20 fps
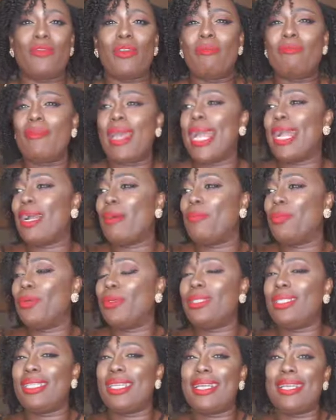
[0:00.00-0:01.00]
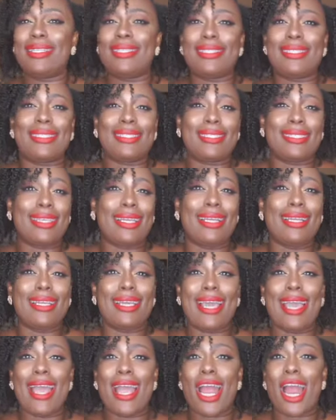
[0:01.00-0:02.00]
from makeup routines to
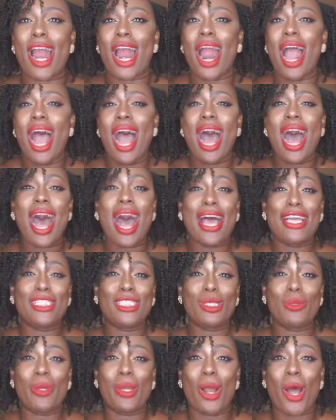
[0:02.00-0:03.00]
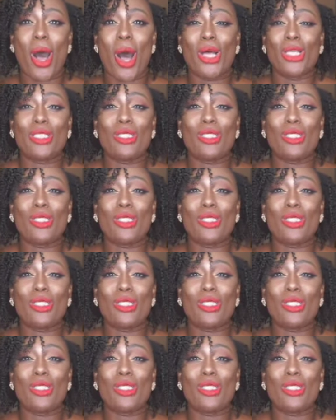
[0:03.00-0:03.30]
skincare, I do it all.